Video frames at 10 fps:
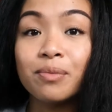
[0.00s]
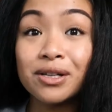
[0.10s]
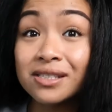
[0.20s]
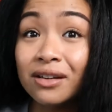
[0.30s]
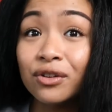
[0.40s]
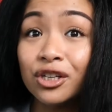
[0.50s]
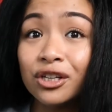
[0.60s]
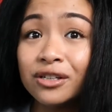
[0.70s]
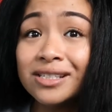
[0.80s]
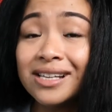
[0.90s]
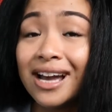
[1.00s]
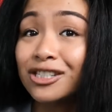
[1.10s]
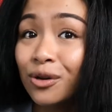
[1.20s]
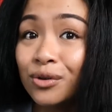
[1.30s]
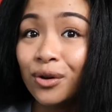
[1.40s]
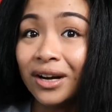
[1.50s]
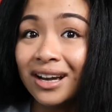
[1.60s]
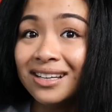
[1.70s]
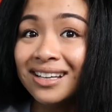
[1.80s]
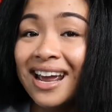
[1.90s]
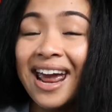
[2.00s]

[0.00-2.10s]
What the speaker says: for about 7 years at Toyota,